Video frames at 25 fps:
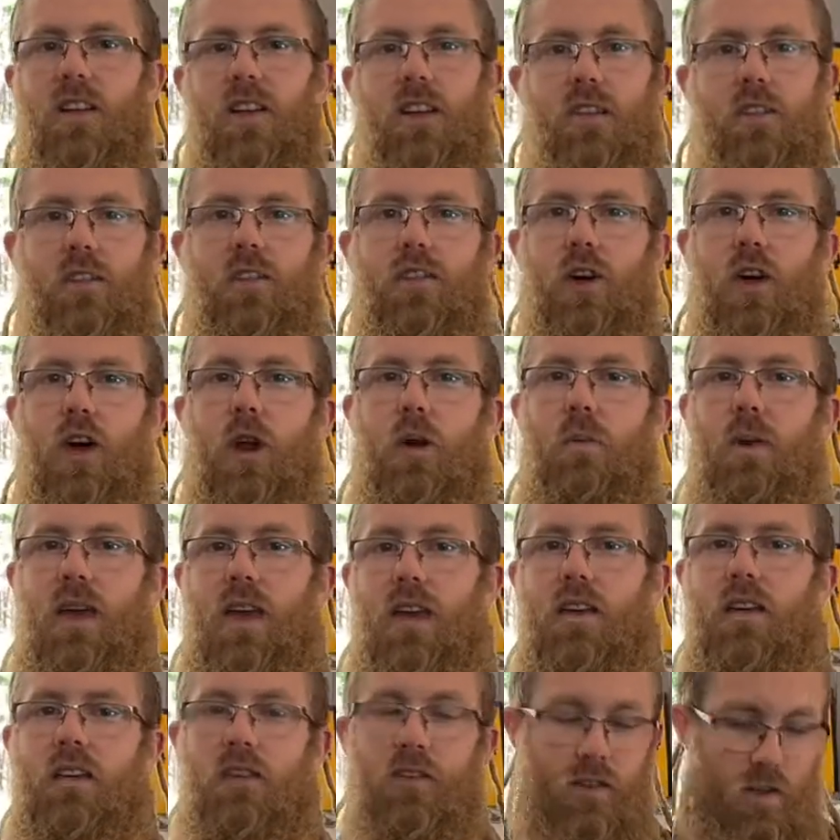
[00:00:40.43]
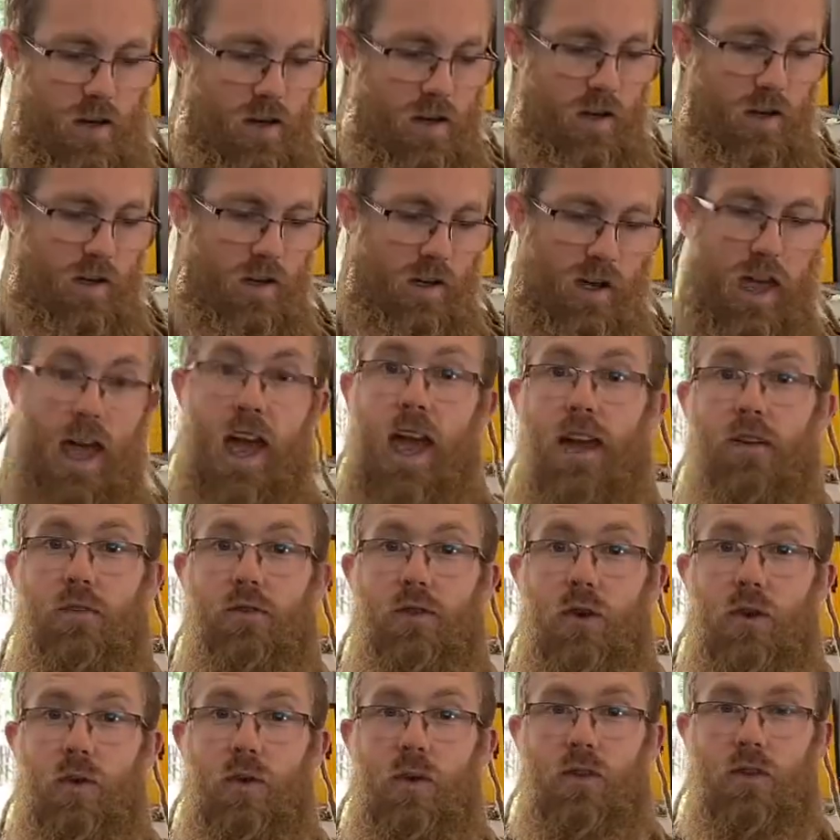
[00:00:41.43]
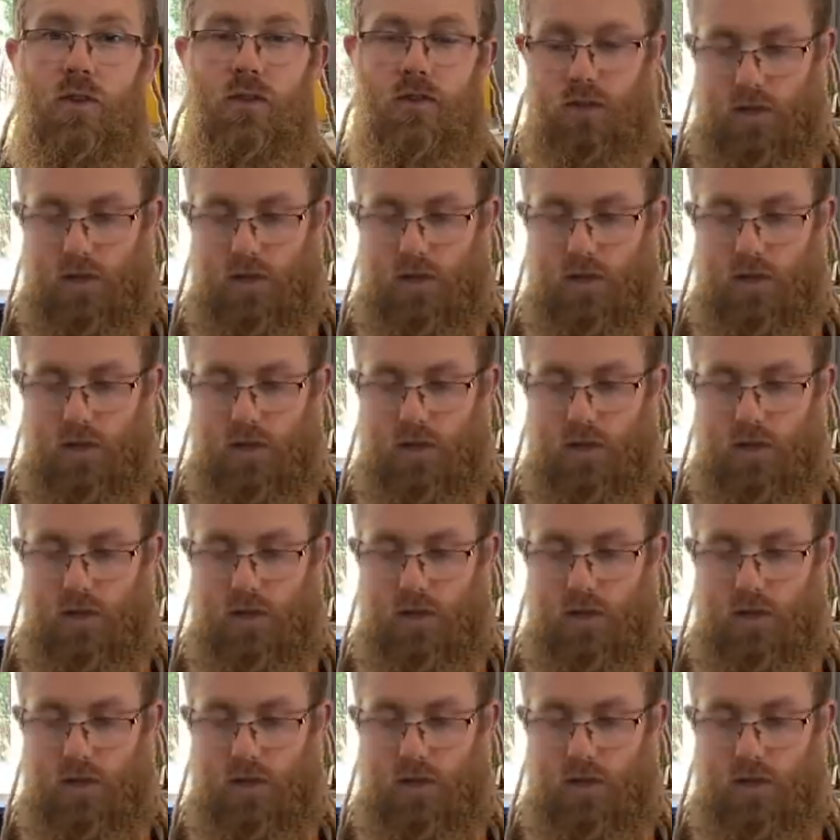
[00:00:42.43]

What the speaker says: I've still got to be careful.